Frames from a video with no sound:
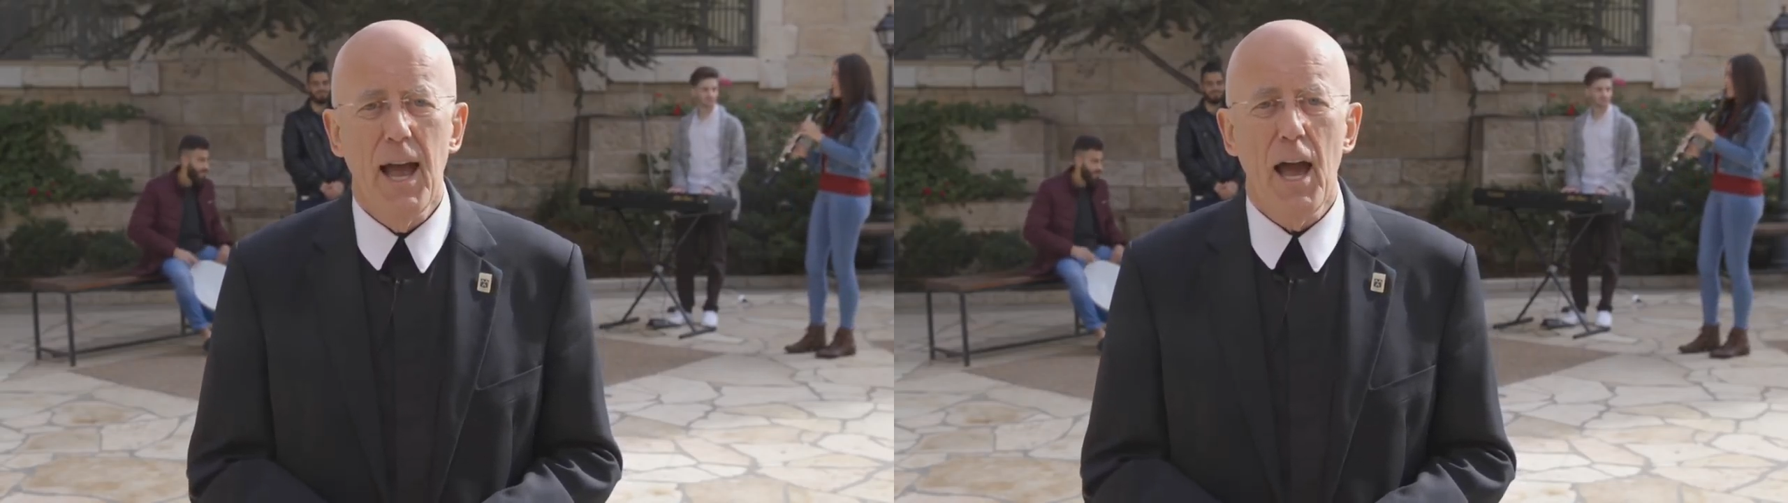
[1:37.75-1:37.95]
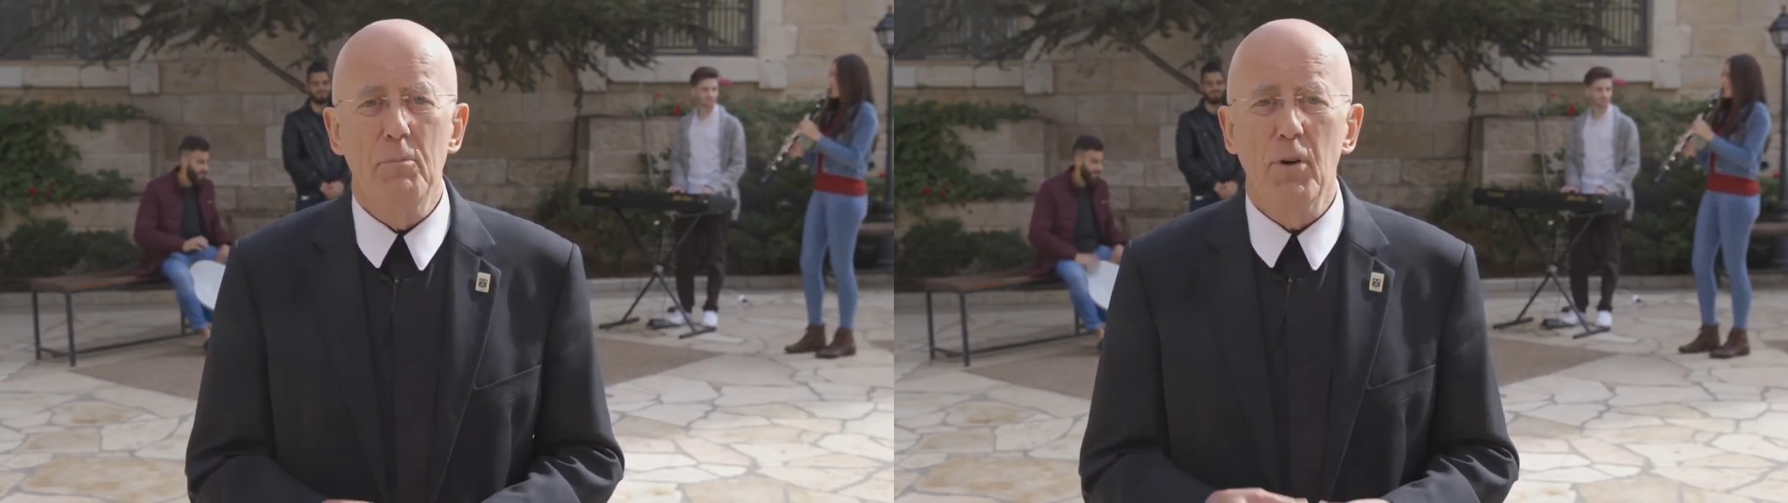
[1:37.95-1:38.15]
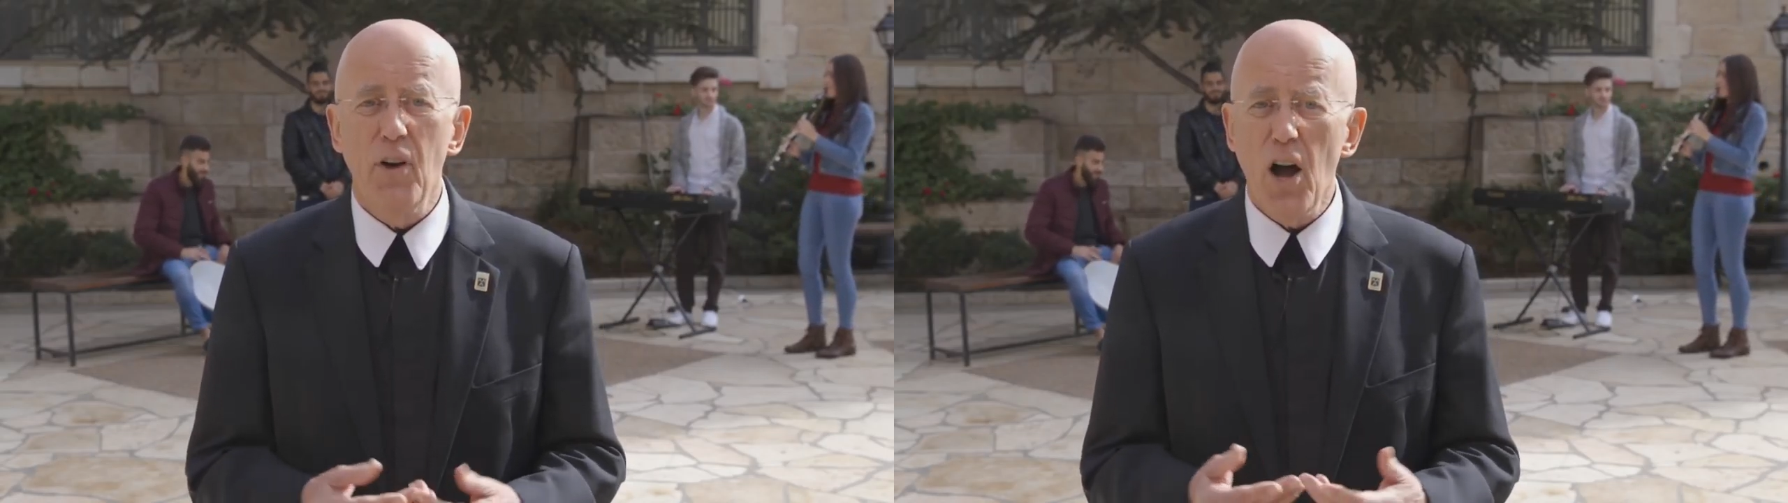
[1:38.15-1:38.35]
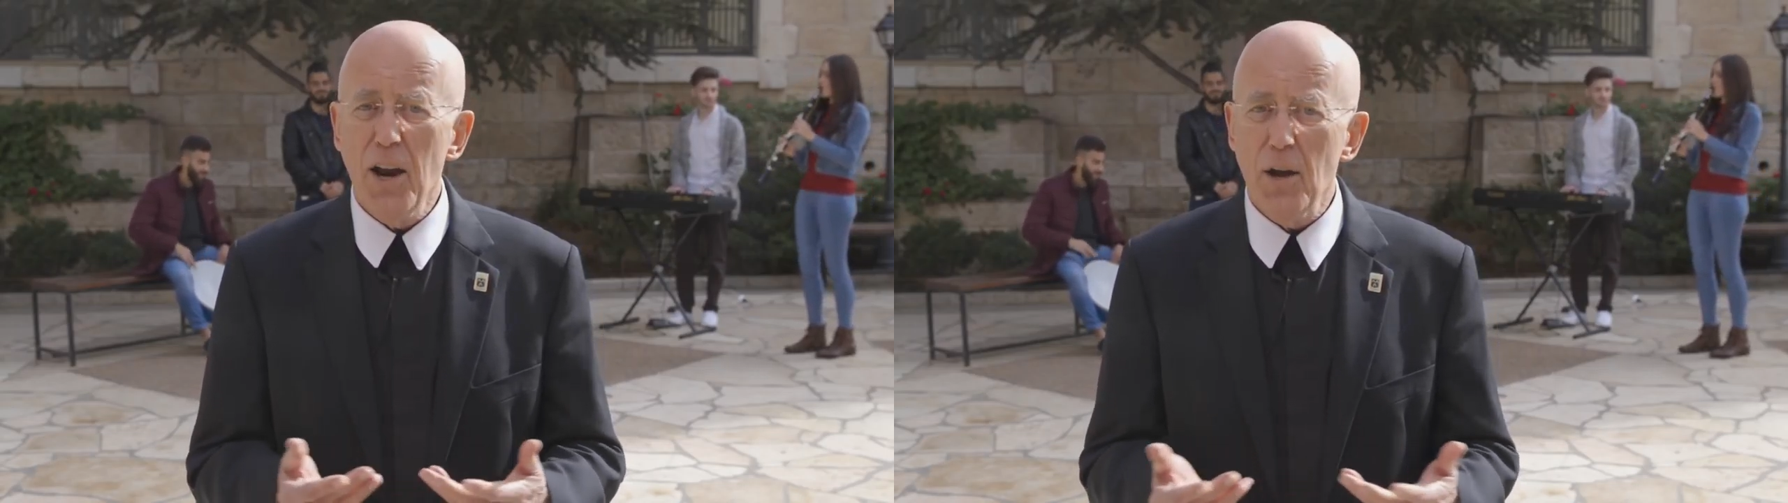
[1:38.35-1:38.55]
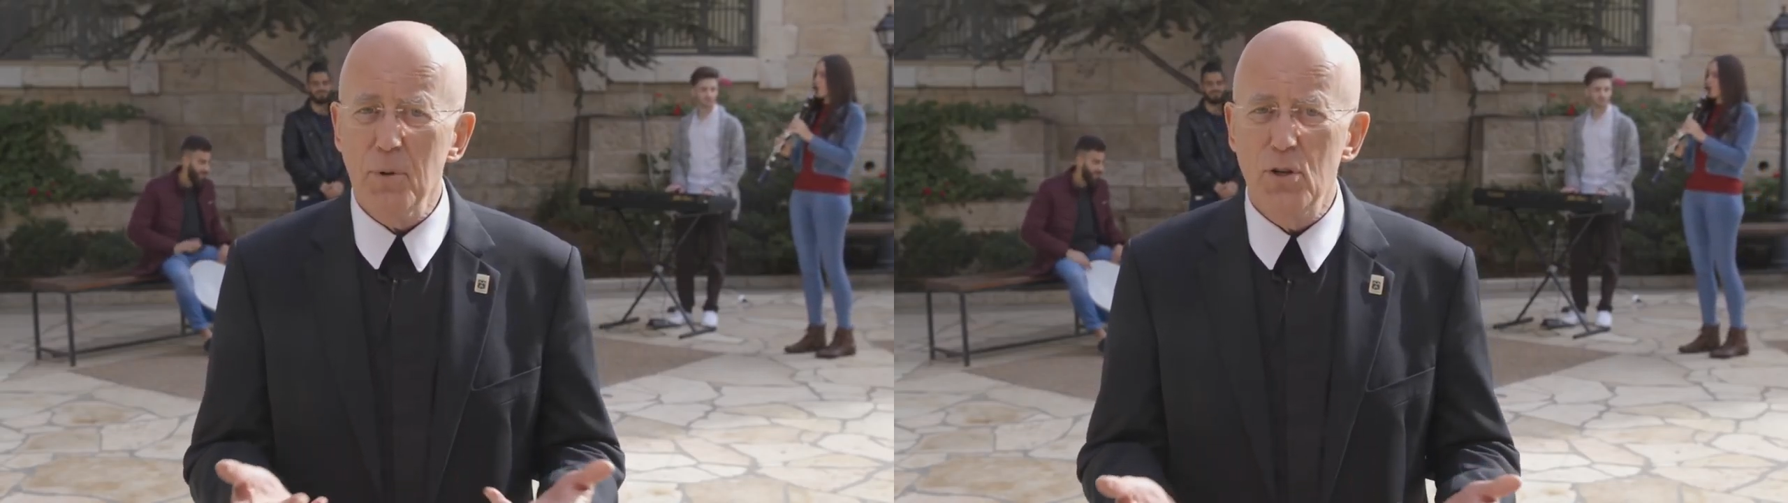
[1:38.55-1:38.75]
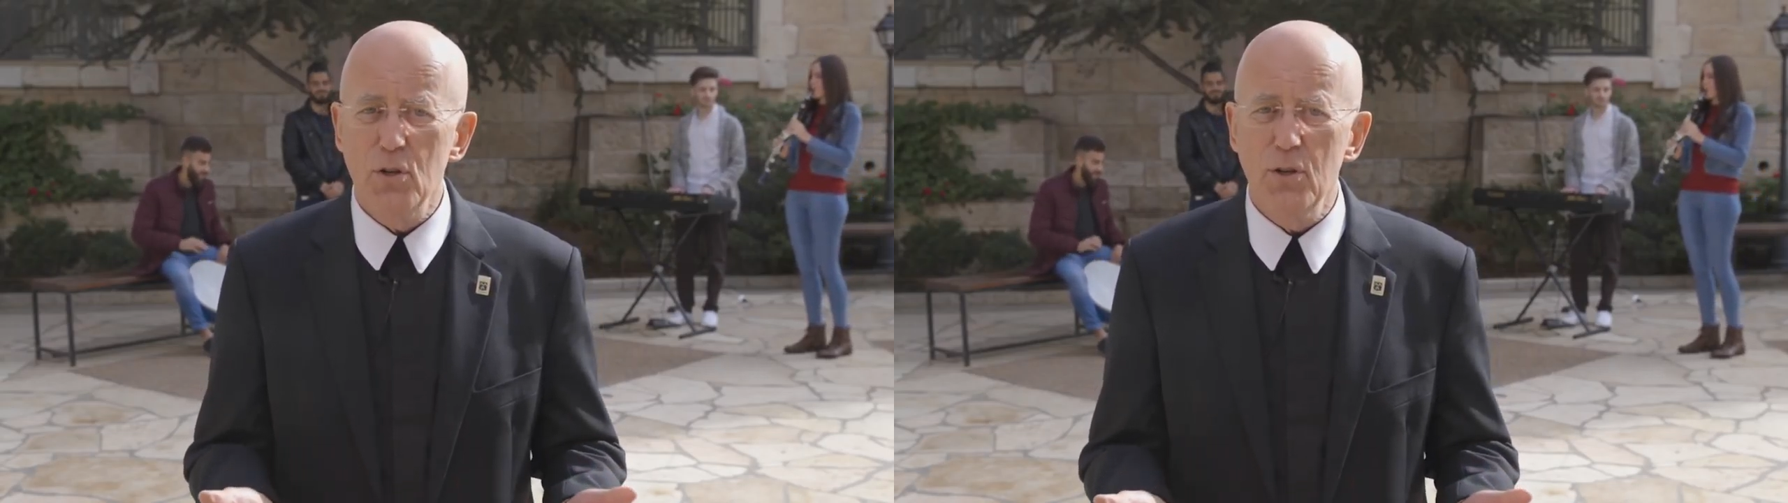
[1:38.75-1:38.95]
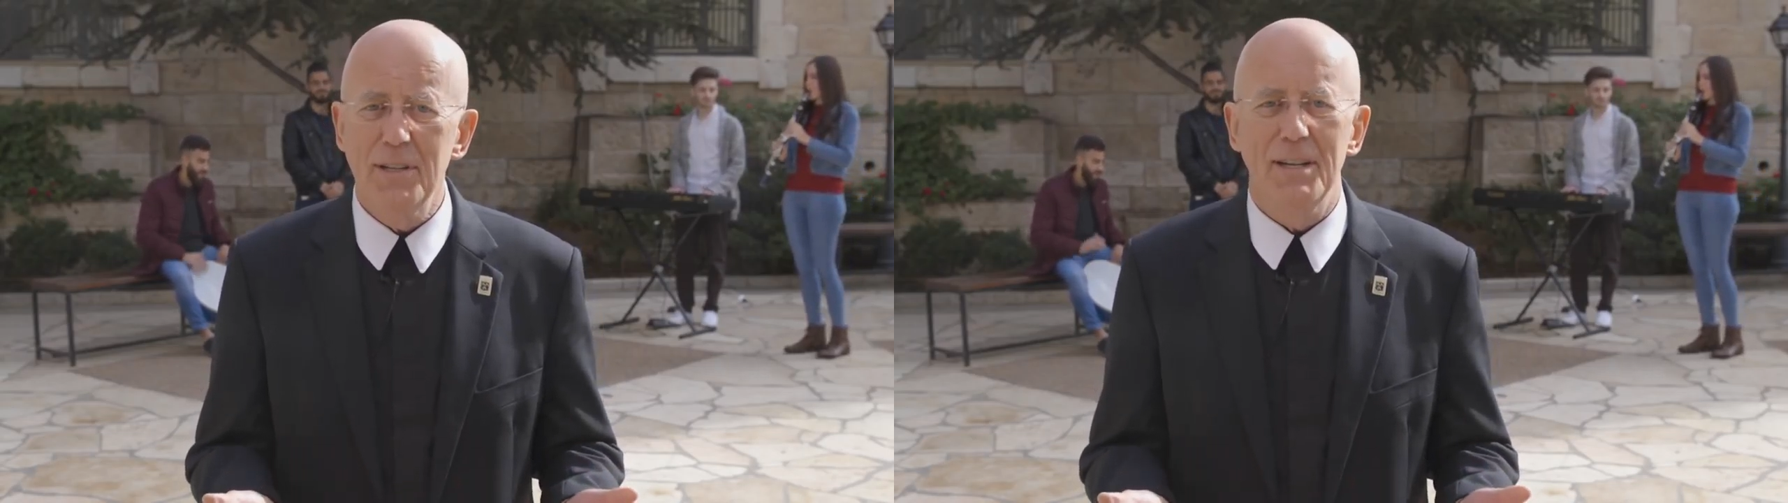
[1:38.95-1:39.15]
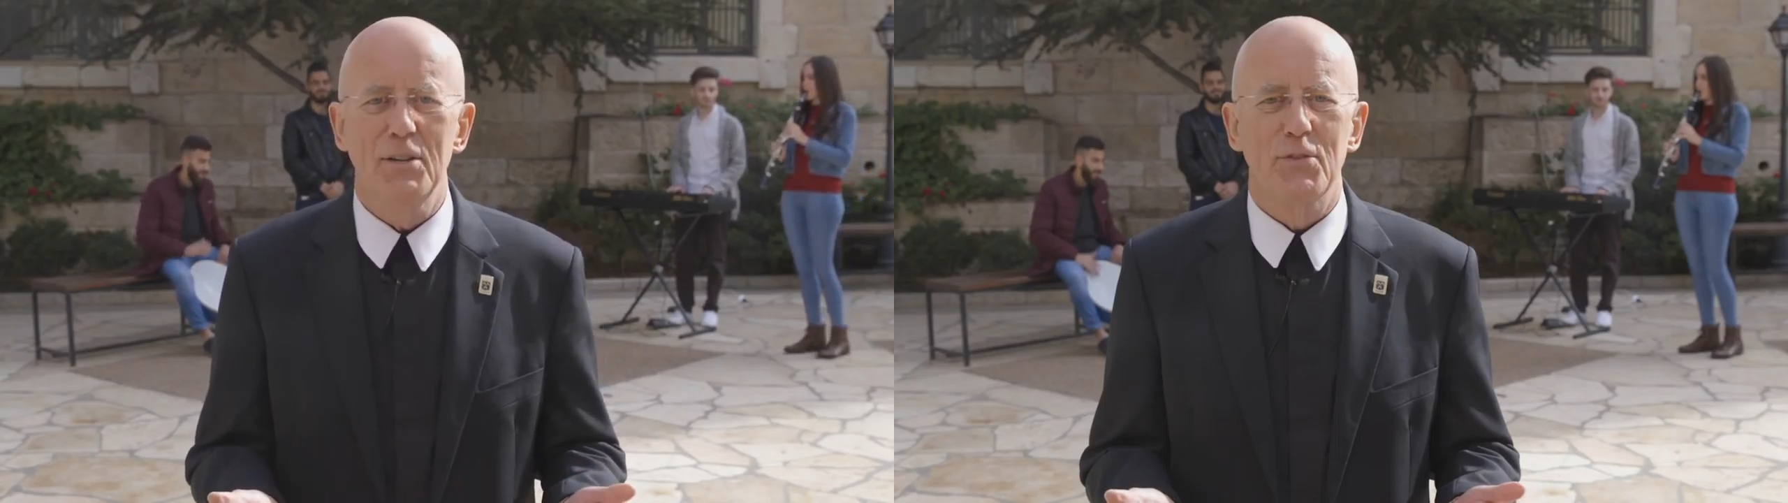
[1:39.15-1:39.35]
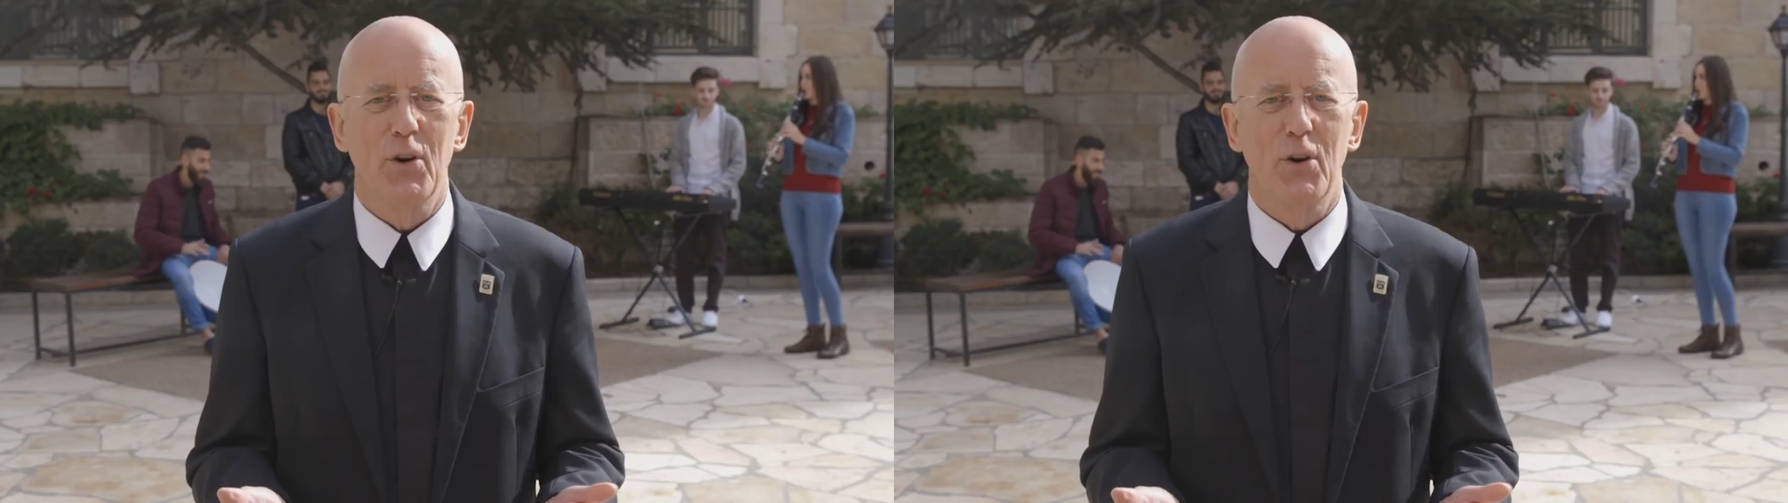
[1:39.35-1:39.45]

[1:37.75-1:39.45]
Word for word: and provide opportunities